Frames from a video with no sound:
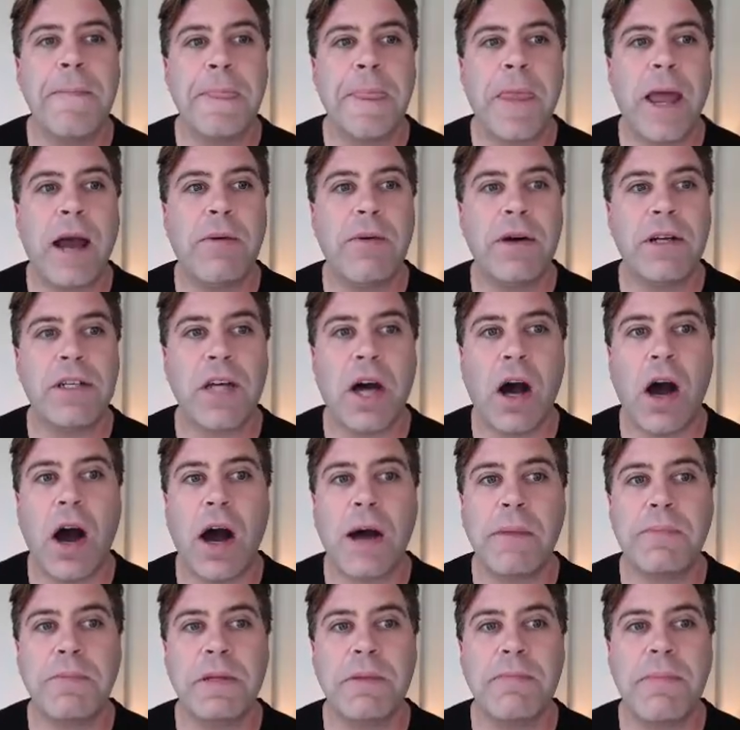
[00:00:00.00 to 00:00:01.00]
I want to
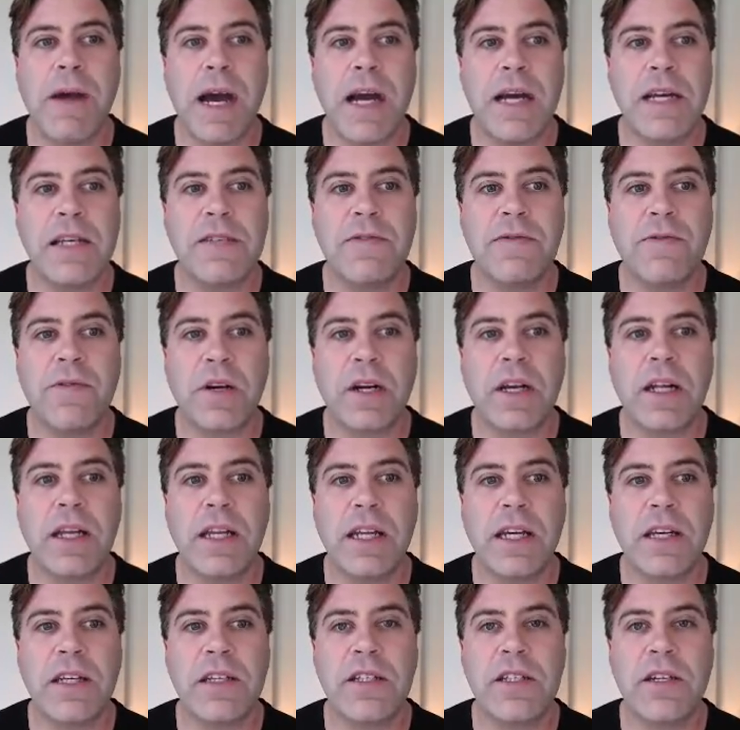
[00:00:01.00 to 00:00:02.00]
optimize for
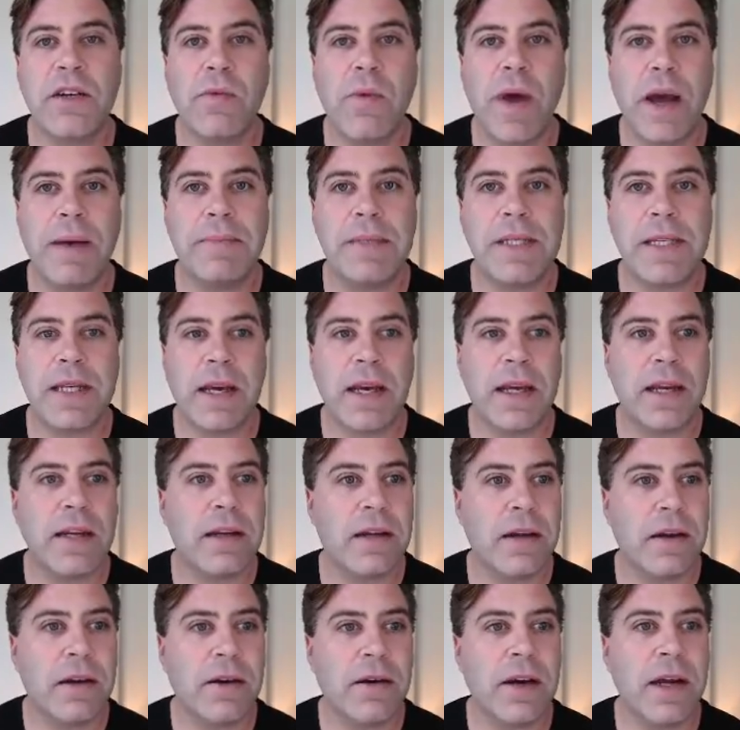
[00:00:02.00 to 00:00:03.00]
clicks to website,
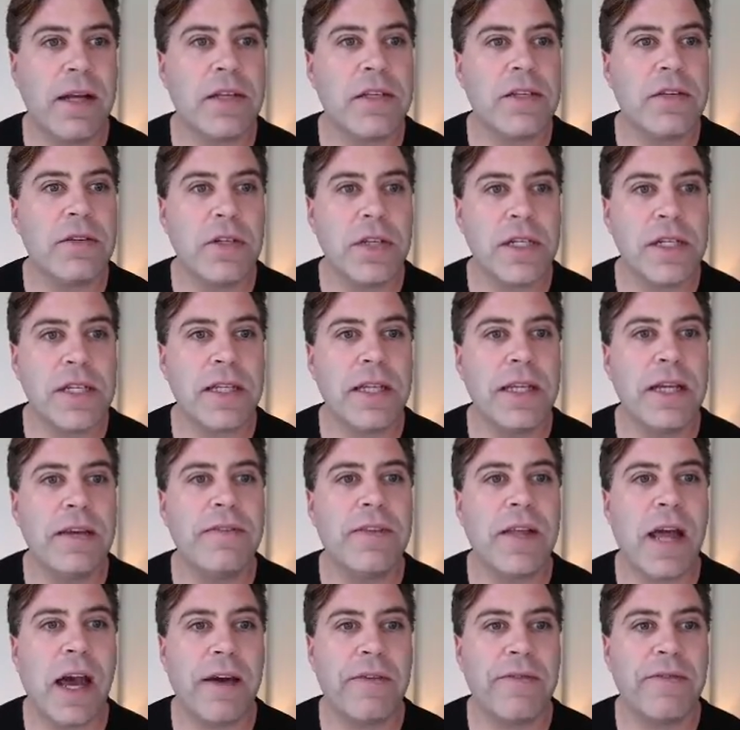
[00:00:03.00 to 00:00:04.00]
all right? So just leave
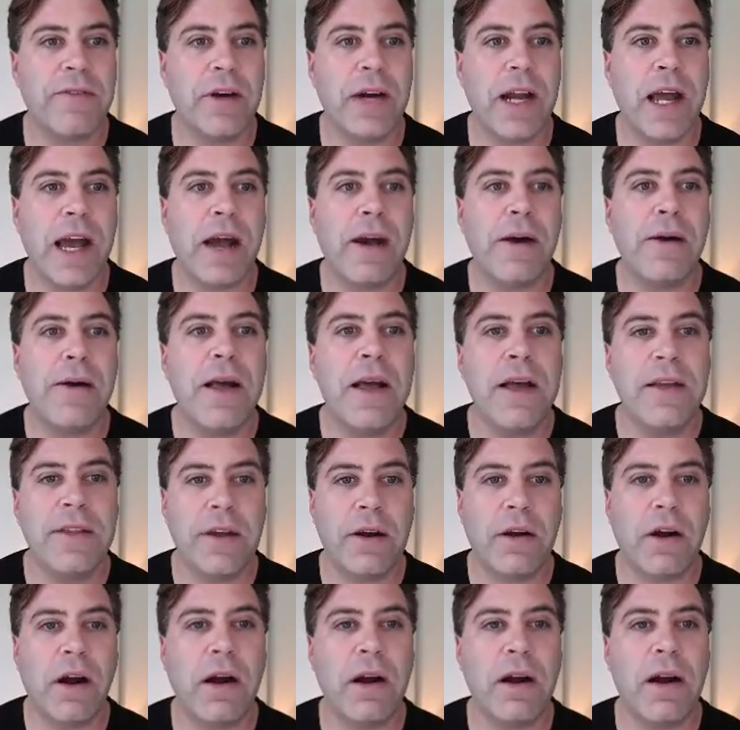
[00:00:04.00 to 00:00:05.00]
that for now.
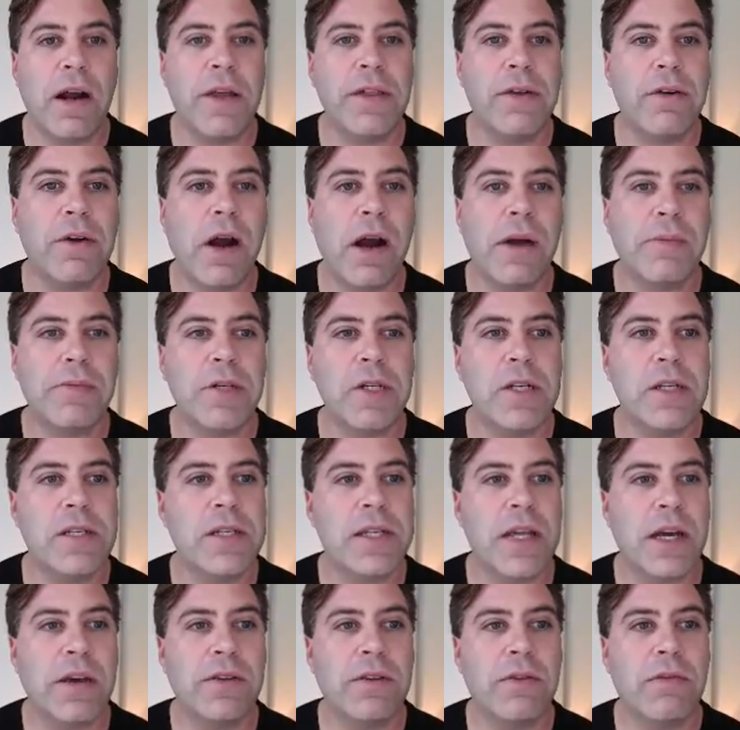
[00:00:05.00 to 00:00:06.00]
There are other options
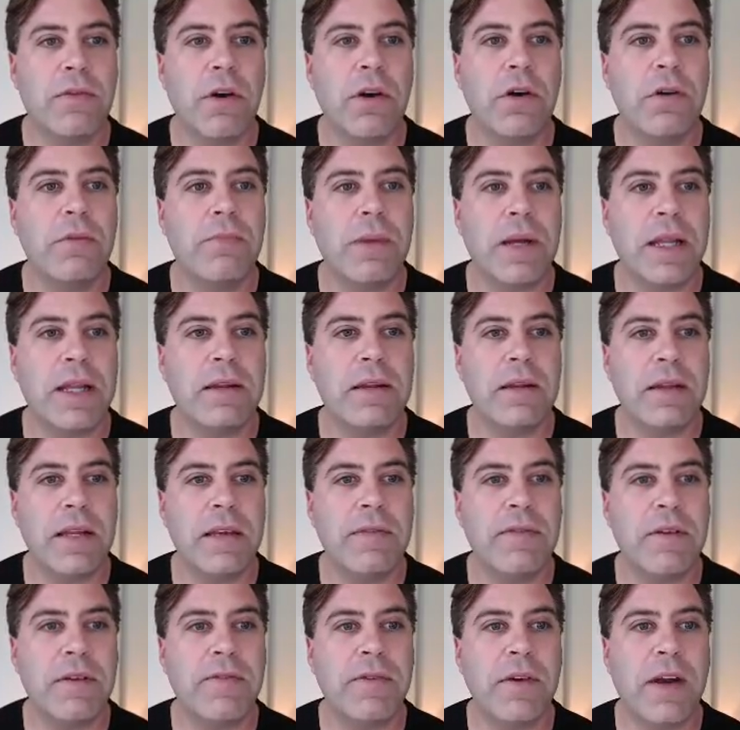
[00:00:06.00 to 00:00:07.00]
down the road, but
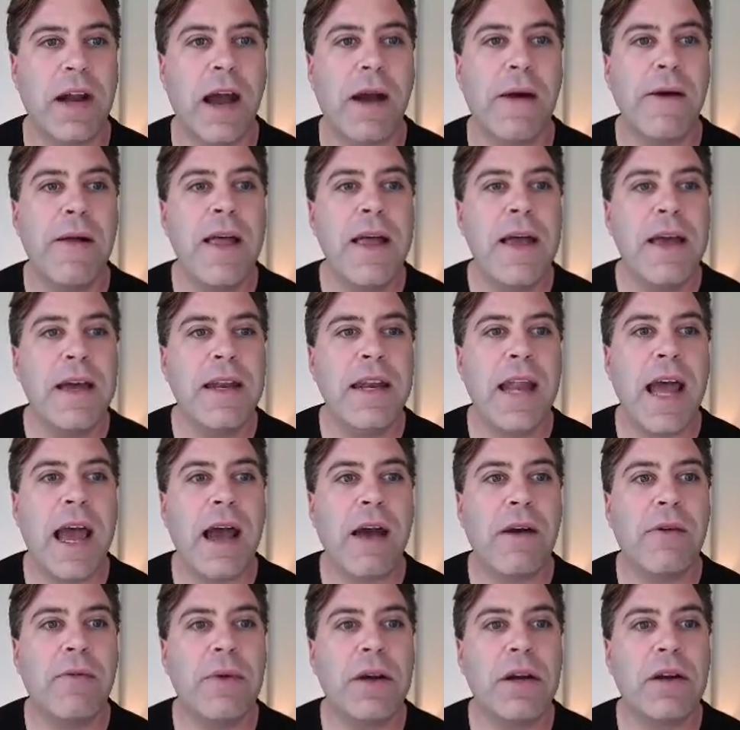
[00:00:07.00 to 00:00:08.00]
leave it for now.
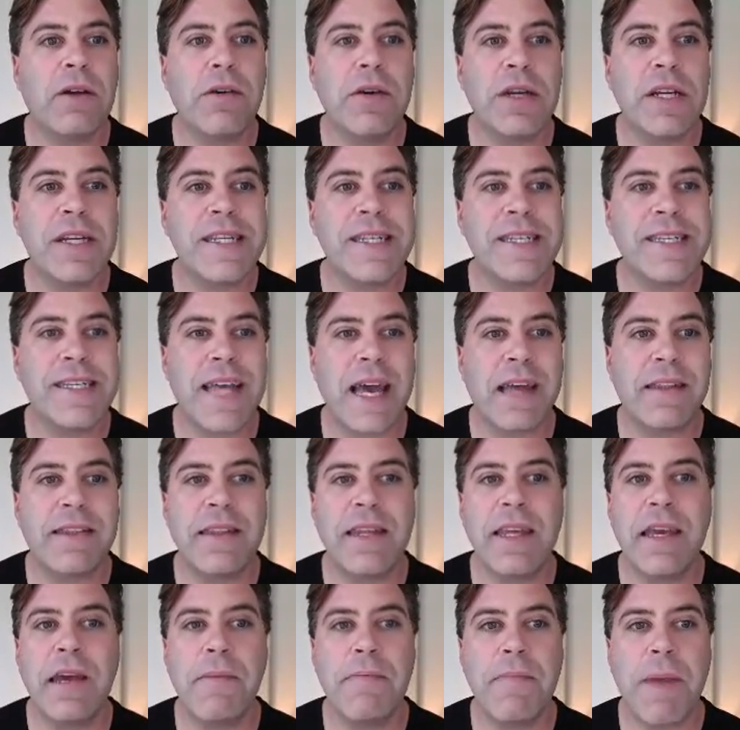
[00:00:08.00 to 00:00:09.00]
Now, we're going to set
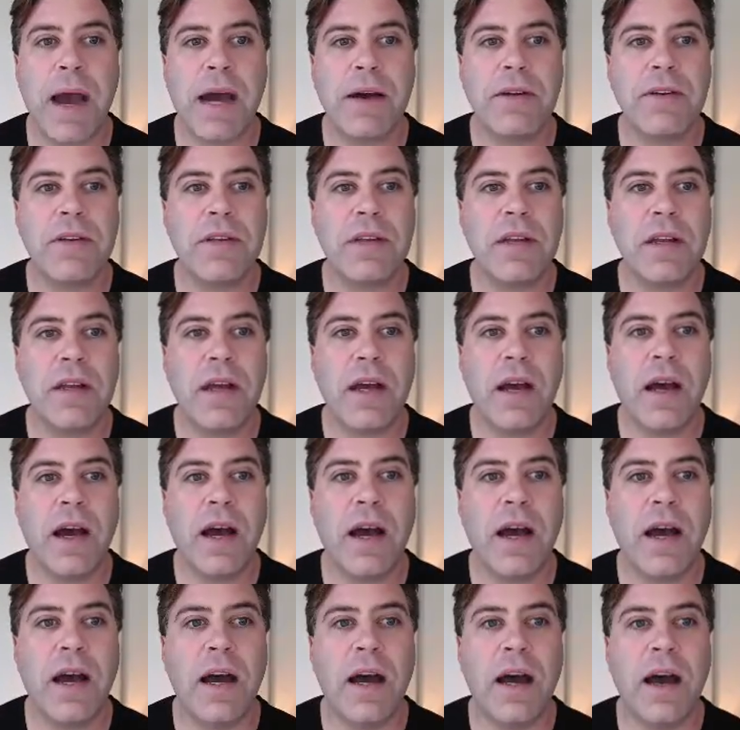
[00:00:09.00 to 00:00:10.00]
the amount
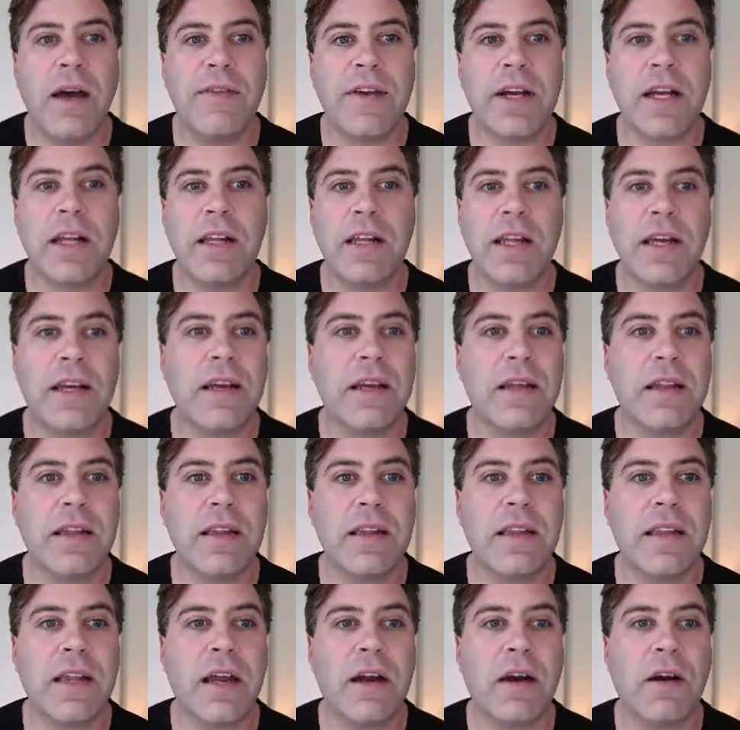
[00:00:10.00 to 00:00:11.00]
of a click
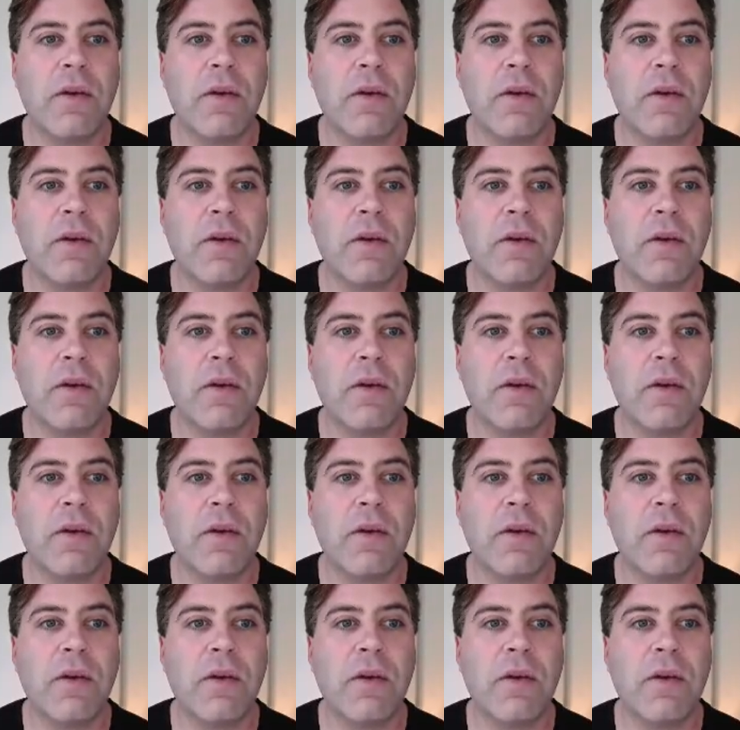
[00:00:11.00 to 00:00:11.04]
that our